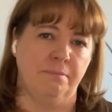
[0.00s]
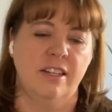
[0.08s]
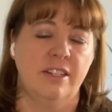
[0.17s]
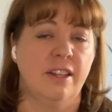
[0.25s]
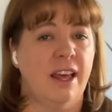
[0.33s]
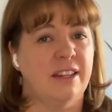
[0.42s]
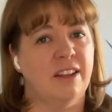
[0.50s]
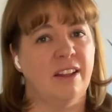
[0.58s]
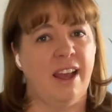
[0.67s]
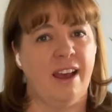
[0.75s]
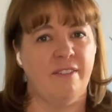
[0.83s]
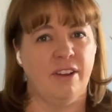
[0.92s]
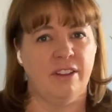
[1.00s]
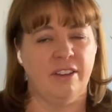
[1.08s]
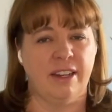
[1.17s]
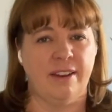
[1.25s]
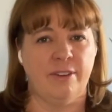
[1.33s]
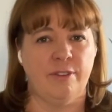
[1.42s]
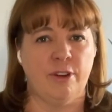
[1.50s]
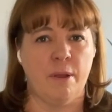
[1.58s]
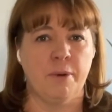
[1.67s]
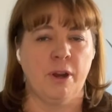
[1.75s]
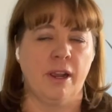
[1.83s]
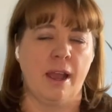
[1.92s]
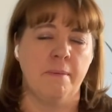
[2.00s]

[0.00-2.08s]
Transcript: So that's all I have on the Cynefin Framework.